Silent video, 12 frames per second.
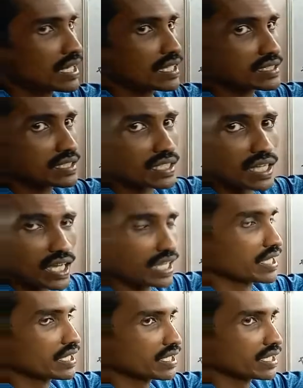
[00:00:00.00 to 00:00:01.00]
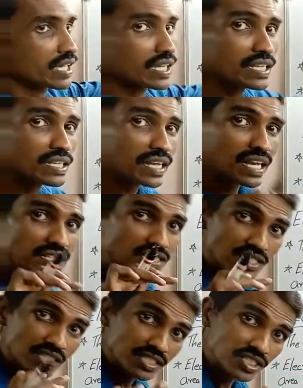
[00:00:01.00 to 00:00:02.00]
letter I,
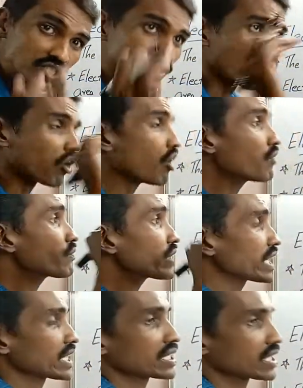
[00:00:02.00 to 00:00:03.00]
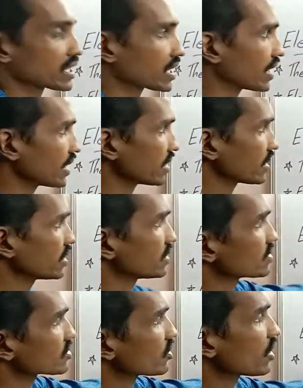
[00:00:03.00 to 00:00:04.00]
intensity of electric current.
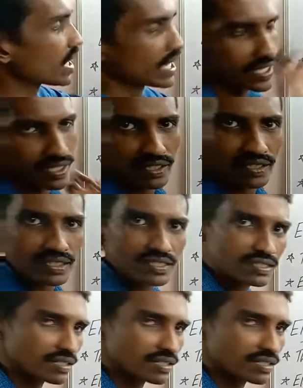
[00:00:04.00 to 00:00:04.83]
So I is